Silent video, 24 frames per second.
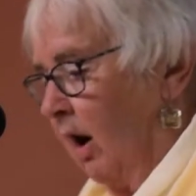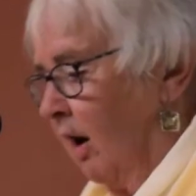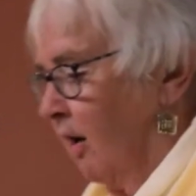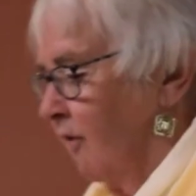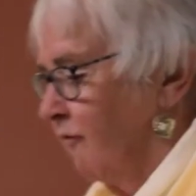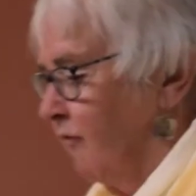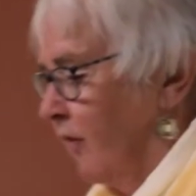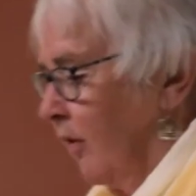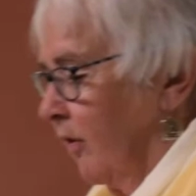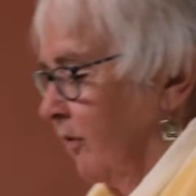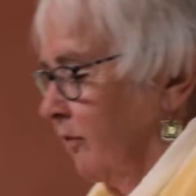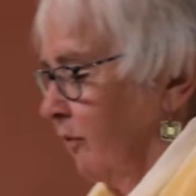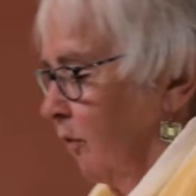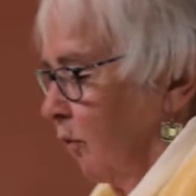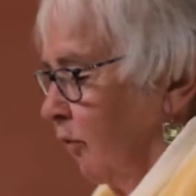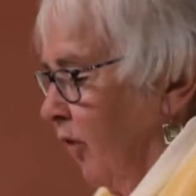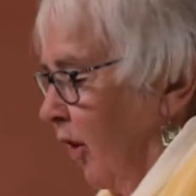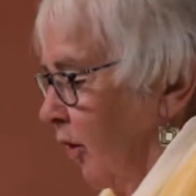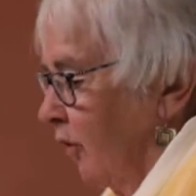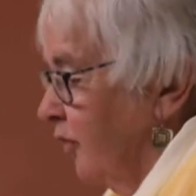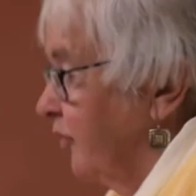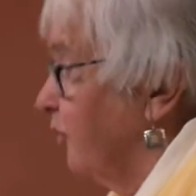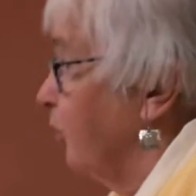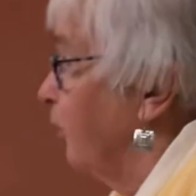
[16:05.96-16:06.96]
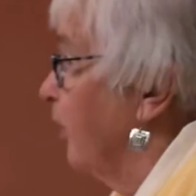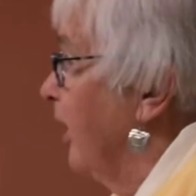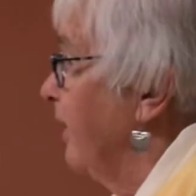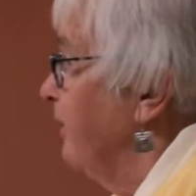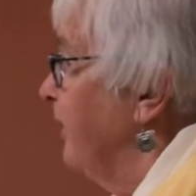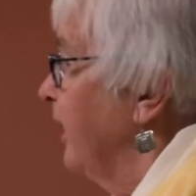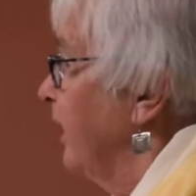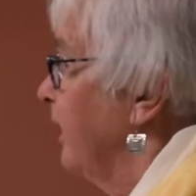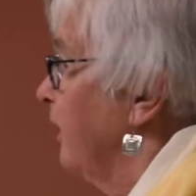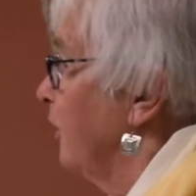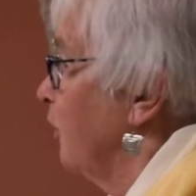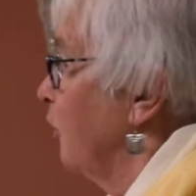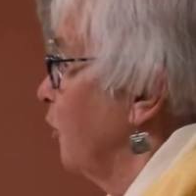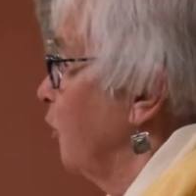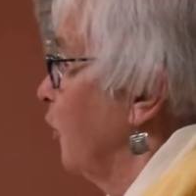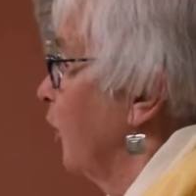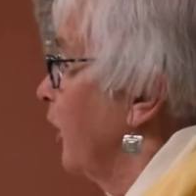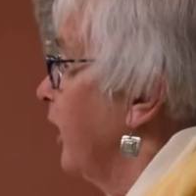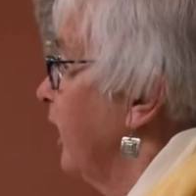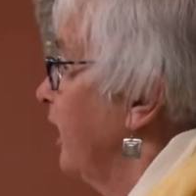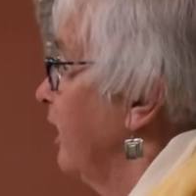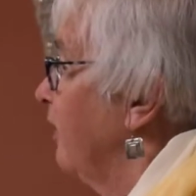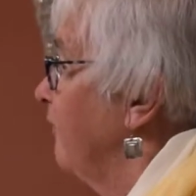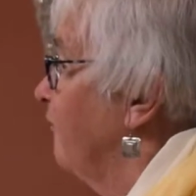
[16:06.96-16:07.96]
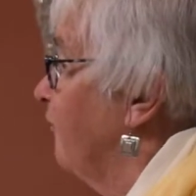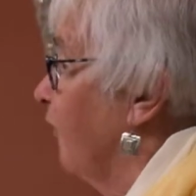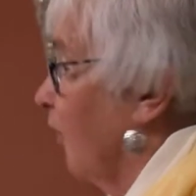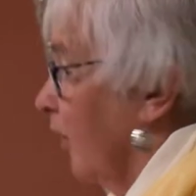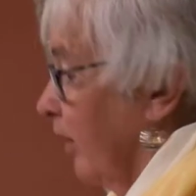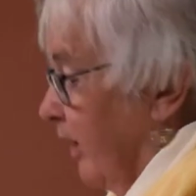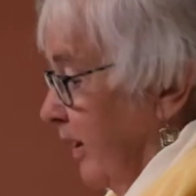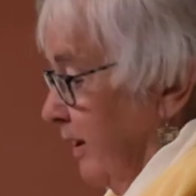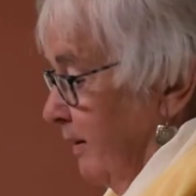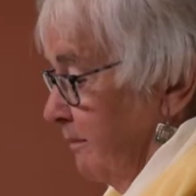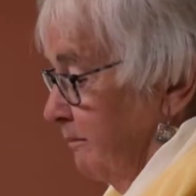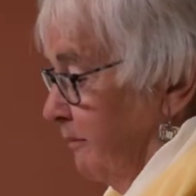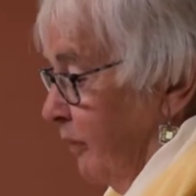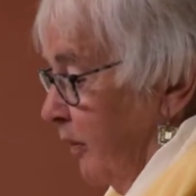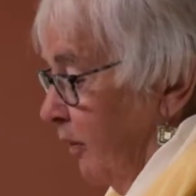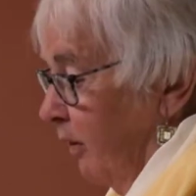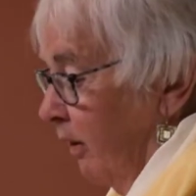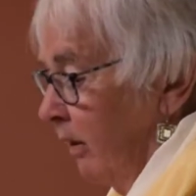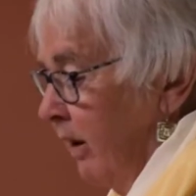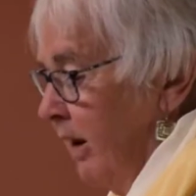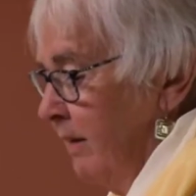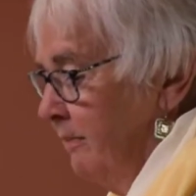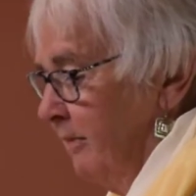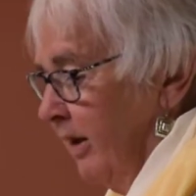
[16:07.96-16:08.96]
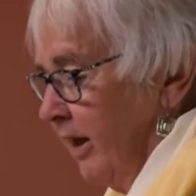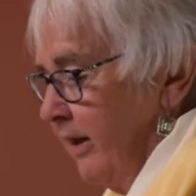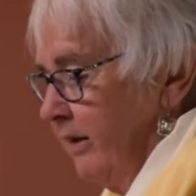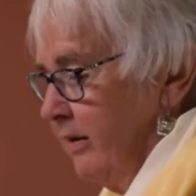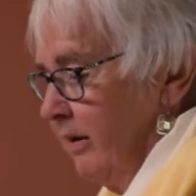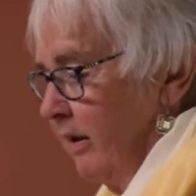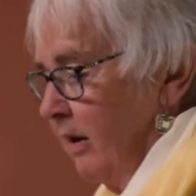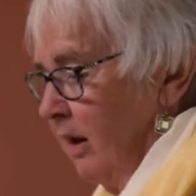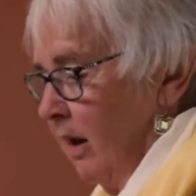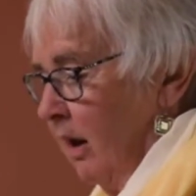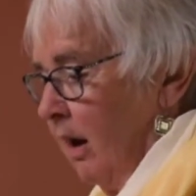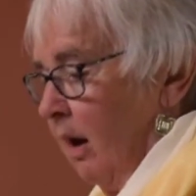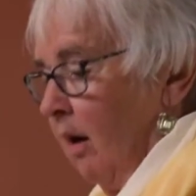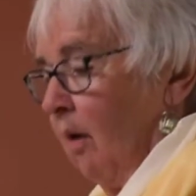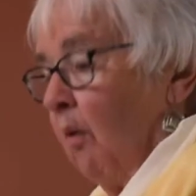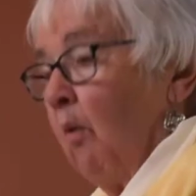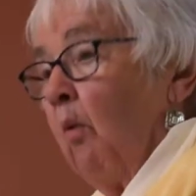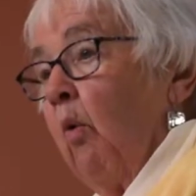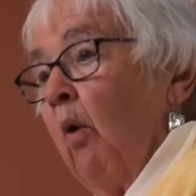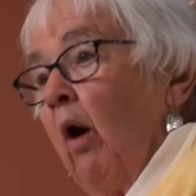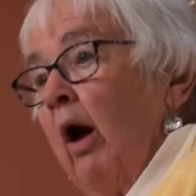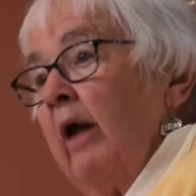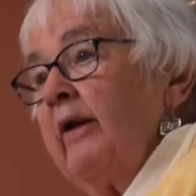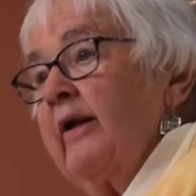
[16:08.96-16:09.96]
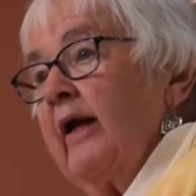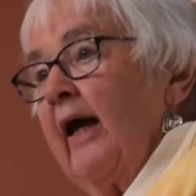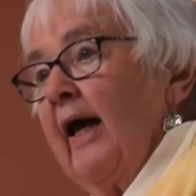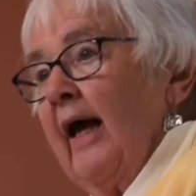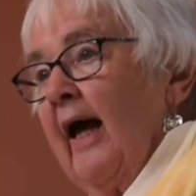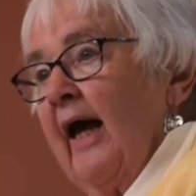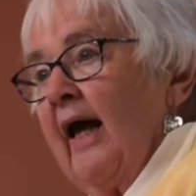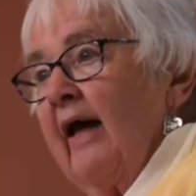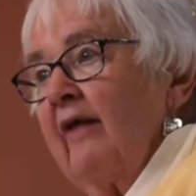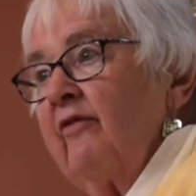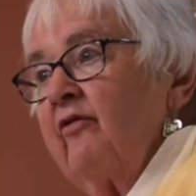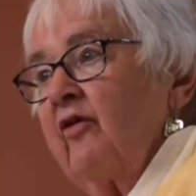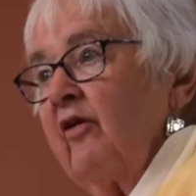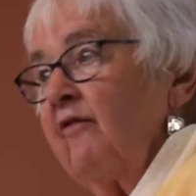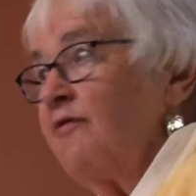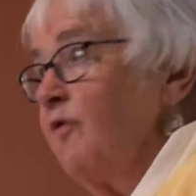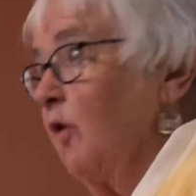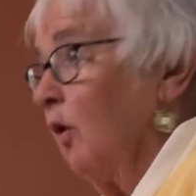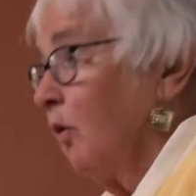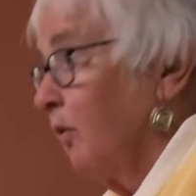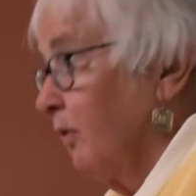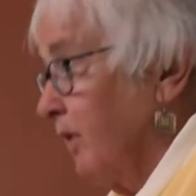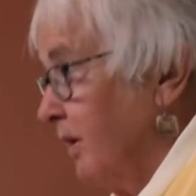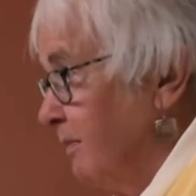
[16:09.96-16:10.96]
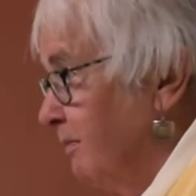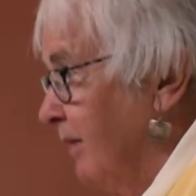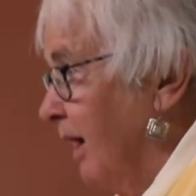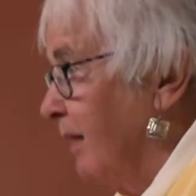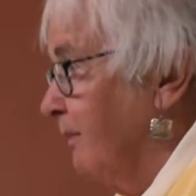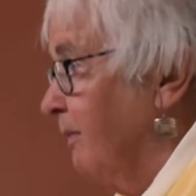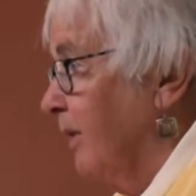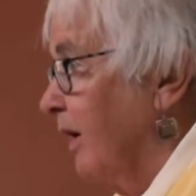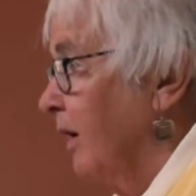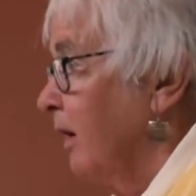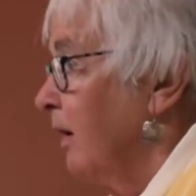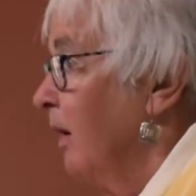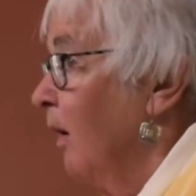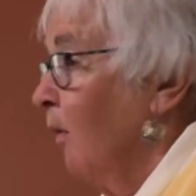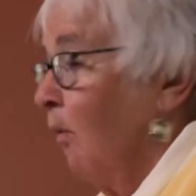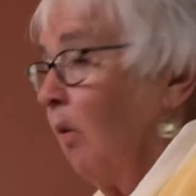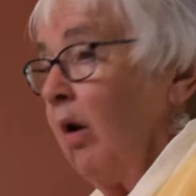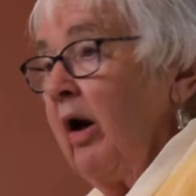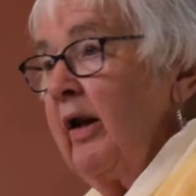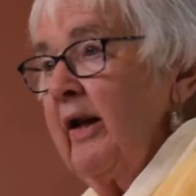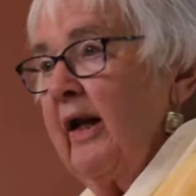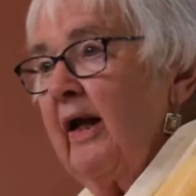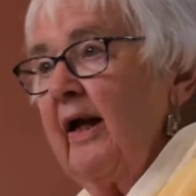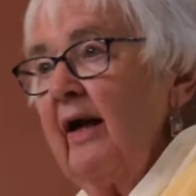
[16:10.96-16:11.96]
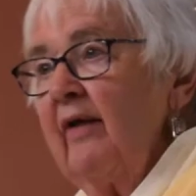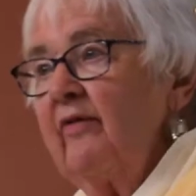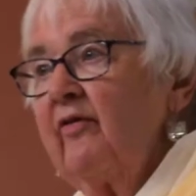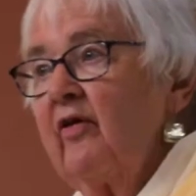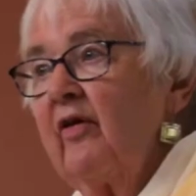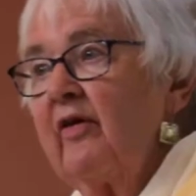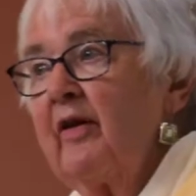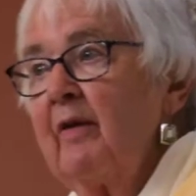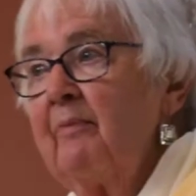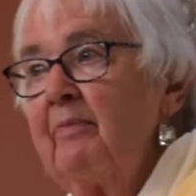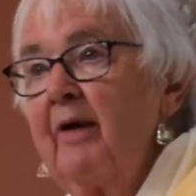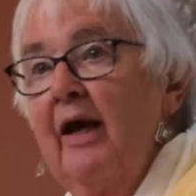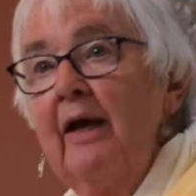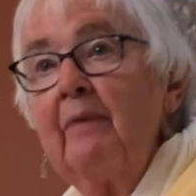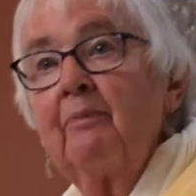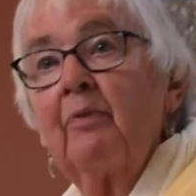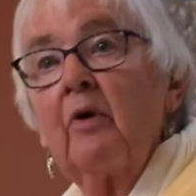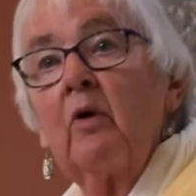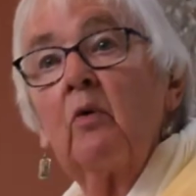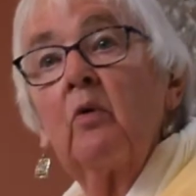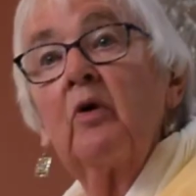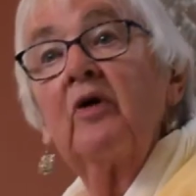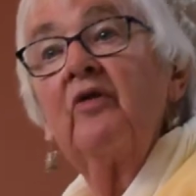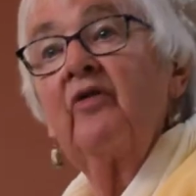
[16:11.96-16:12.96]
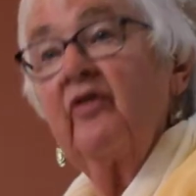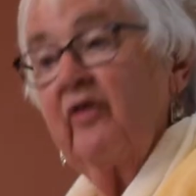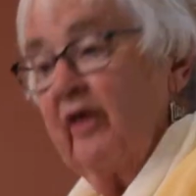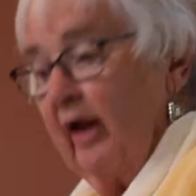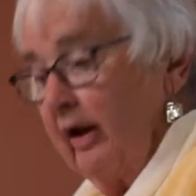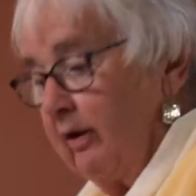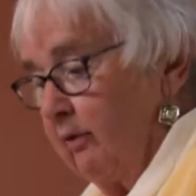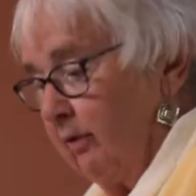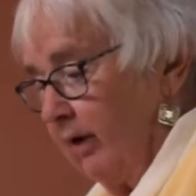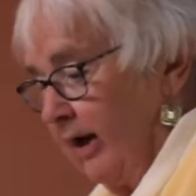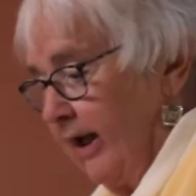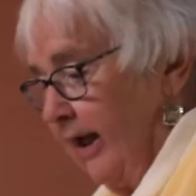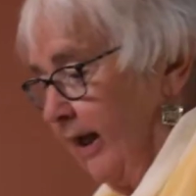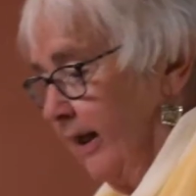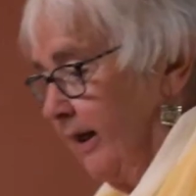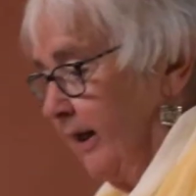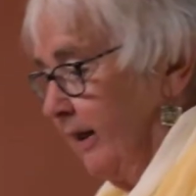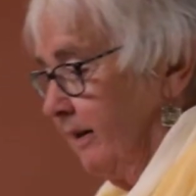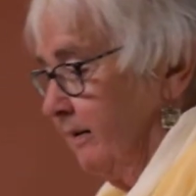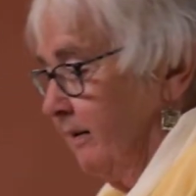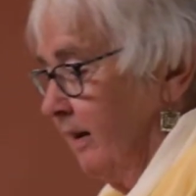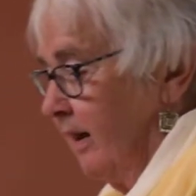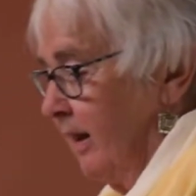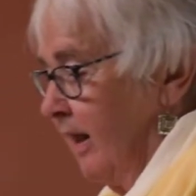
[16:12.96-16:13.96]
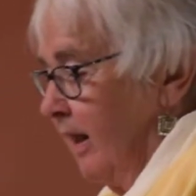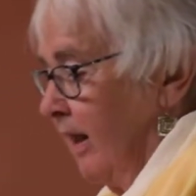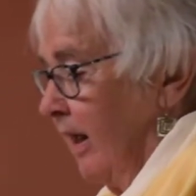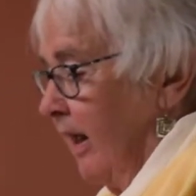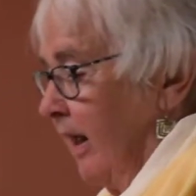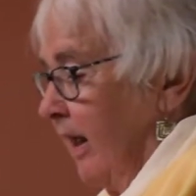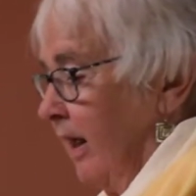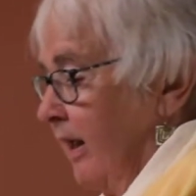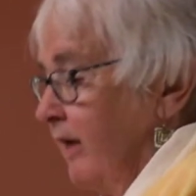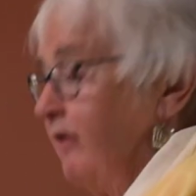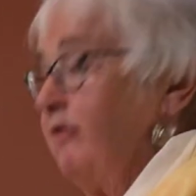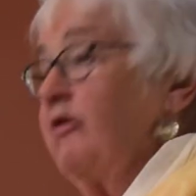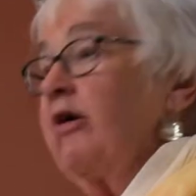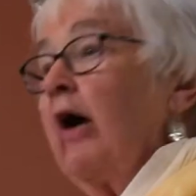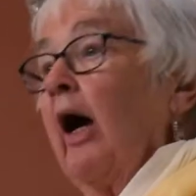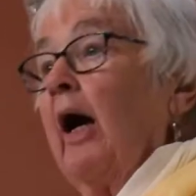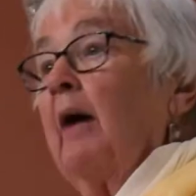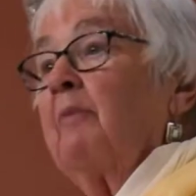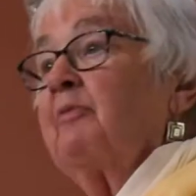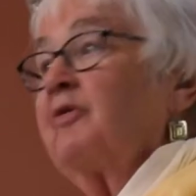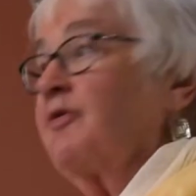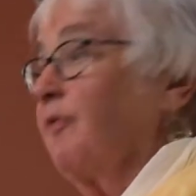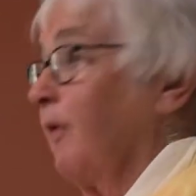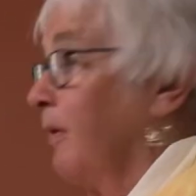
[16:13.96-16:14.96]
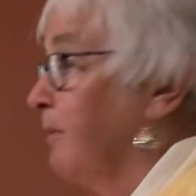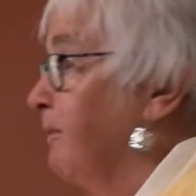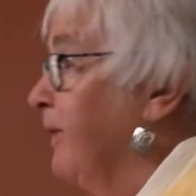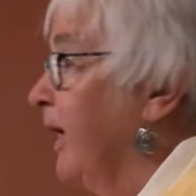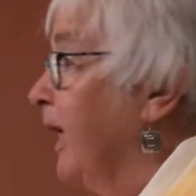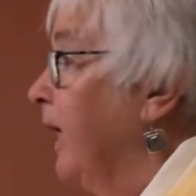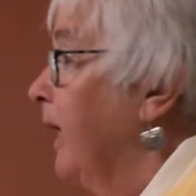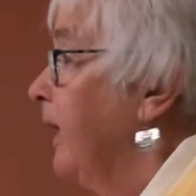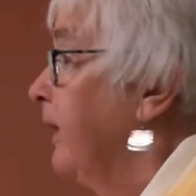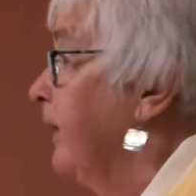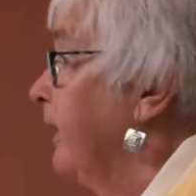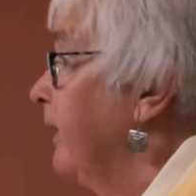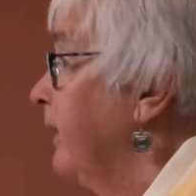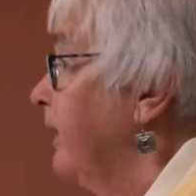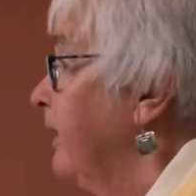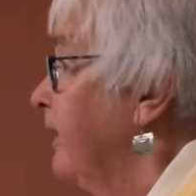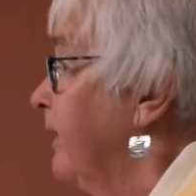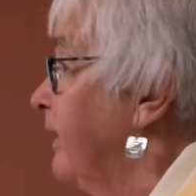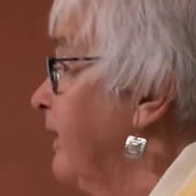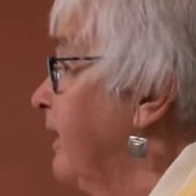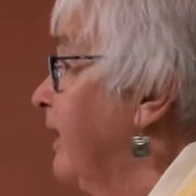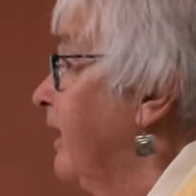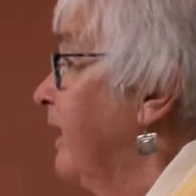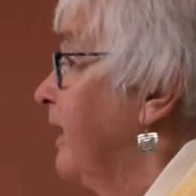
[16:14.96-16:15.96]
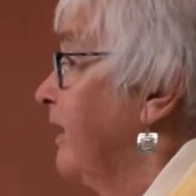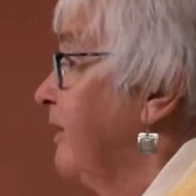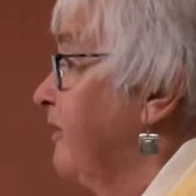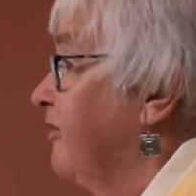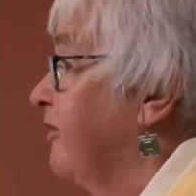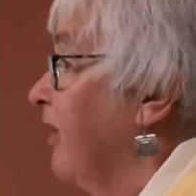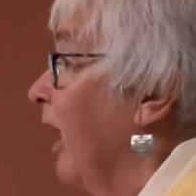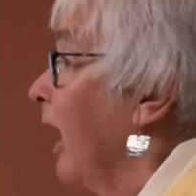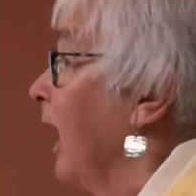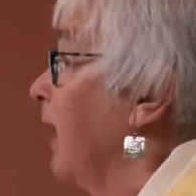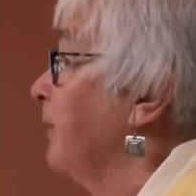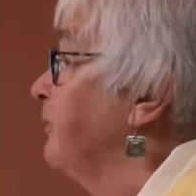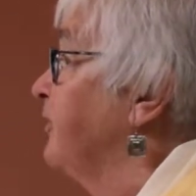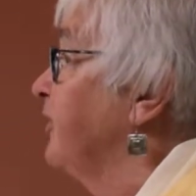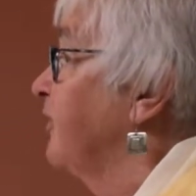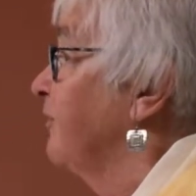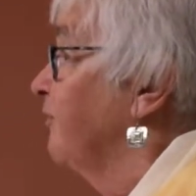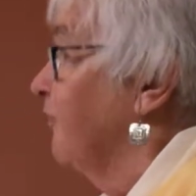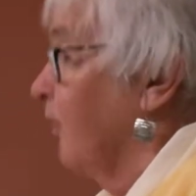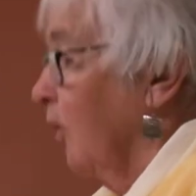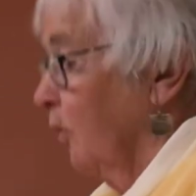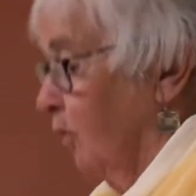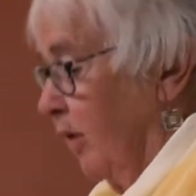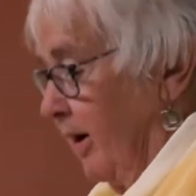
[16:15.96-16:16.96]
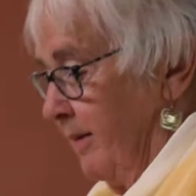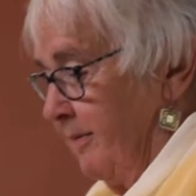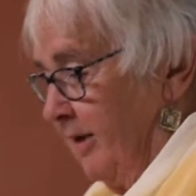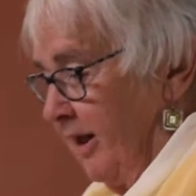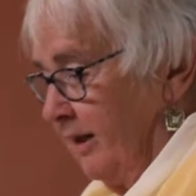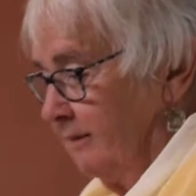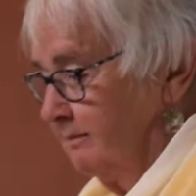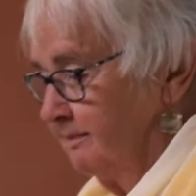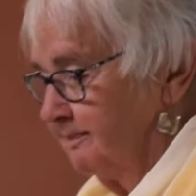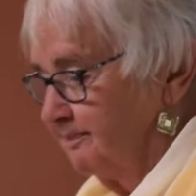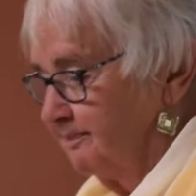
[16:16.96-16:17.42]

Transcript: For those women looking for employment, want ads, if you'll remember, want ads in the paper were segregated. Jobs for men, jobs for women.